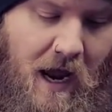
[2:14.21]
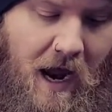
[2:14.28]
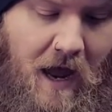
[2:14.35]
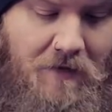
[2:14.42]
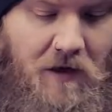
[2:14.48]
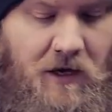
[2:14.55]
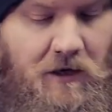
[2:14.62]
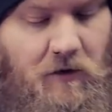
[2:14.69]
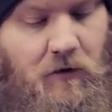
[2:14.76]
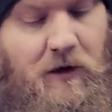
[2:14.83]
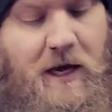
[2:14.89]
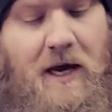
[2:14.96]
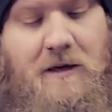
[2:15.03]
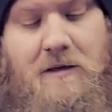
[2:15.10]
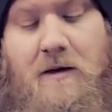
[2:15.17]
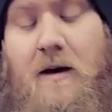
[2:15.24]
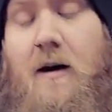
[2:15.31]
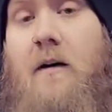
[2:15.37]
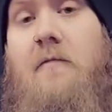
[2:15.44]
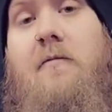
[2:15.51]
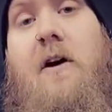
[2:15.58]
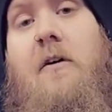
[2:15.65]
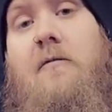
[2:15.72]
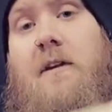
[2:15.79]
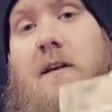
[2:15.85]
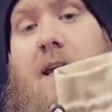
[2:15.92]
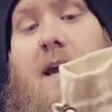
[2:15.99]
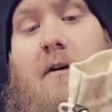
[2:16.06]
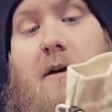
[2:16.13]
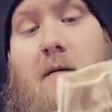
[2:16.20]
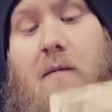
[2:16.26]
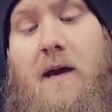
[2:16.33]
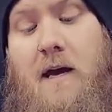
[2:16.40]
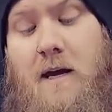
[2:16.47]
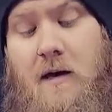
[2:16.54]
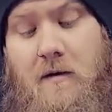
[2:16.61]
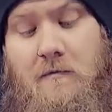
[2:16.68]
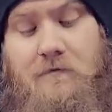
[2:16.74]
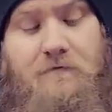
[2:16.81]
and then you'll get a velvet carry bag.